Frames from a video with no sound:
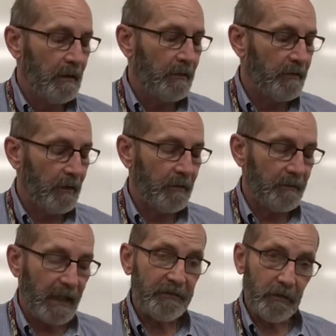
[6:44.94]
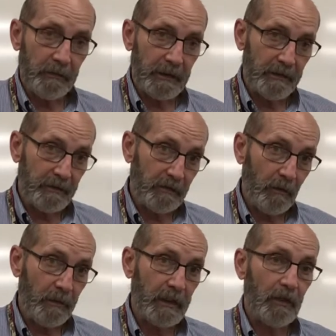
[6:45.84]
so that's going
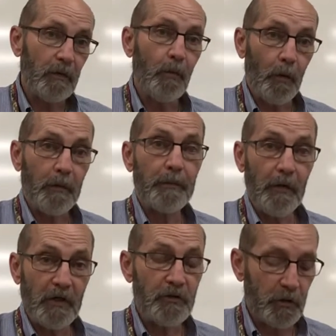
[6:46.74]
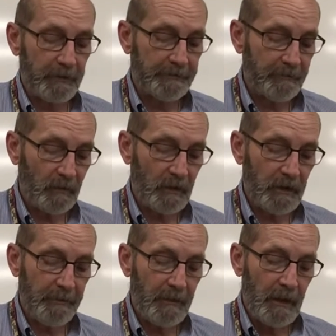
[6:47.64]
to be under more pressure.
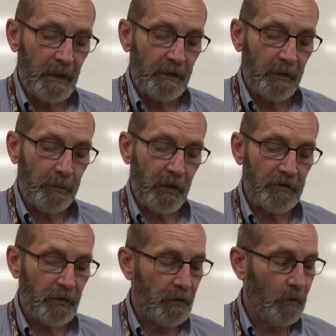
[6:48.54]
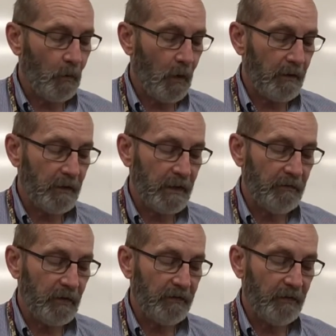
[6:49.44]
Okay, the pressure underwater
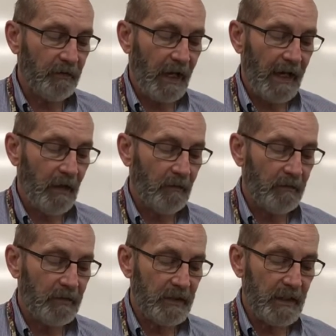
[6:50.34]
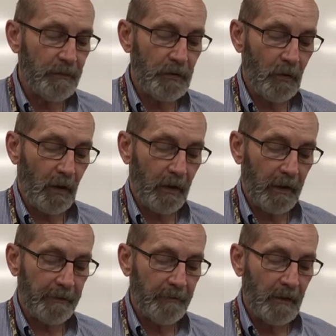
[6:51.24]
increases how deep you
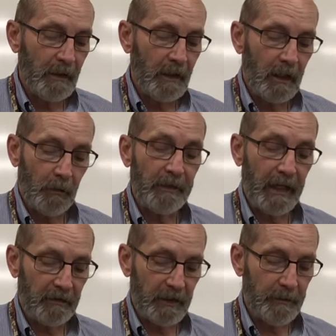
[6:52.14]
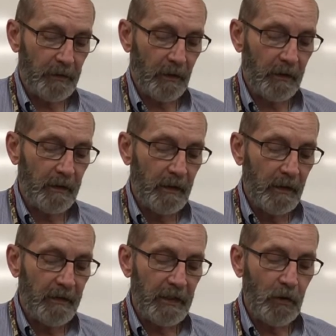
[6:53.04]
are. With how deep you are.
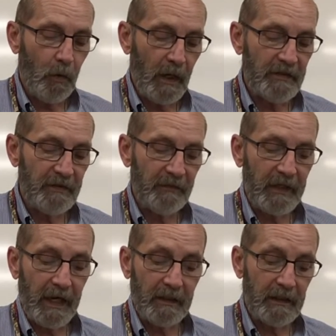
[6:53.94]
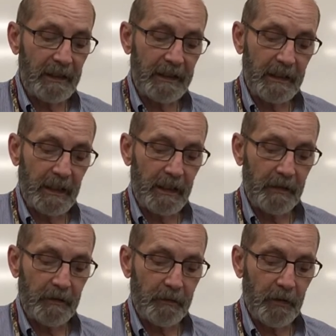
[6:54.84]
The equation for calculating and
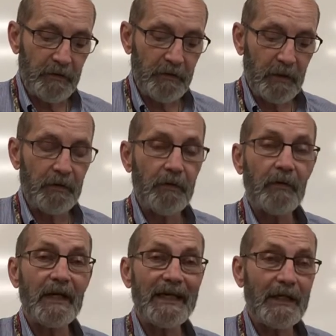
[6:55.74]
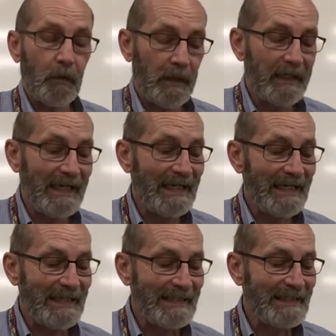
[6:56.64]
pressure under liquid
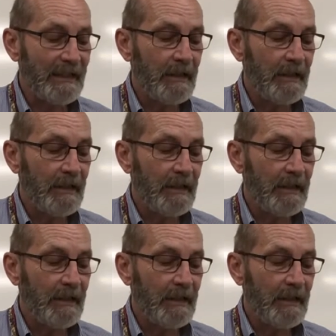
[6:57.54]
is